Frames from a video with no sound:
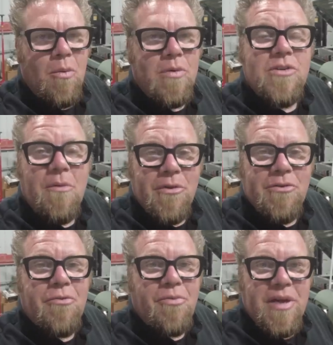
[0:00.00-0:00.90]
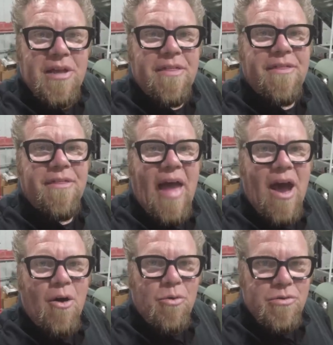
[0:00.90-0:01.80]
was almost three
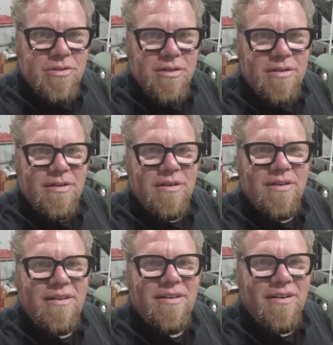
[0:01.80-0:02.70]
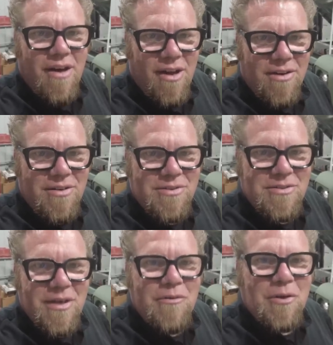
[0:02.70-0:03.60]
thousand
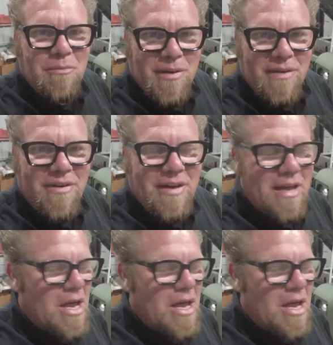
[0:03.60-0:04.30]
dollars, if you can believe it.